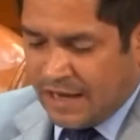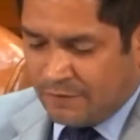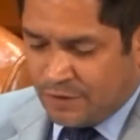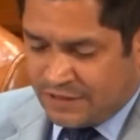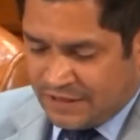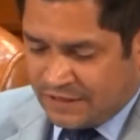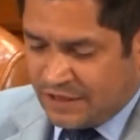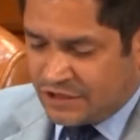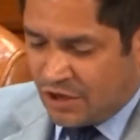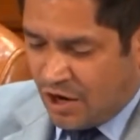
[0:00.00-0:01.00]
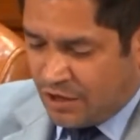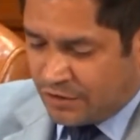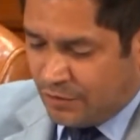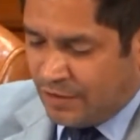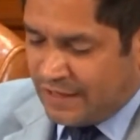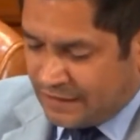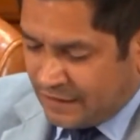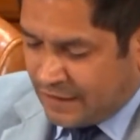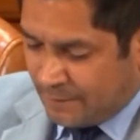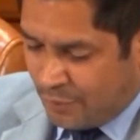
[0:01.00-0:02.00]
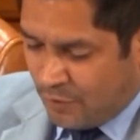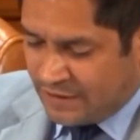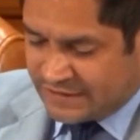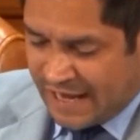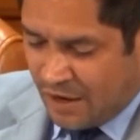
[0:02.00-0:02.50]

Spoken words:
And within this article, it points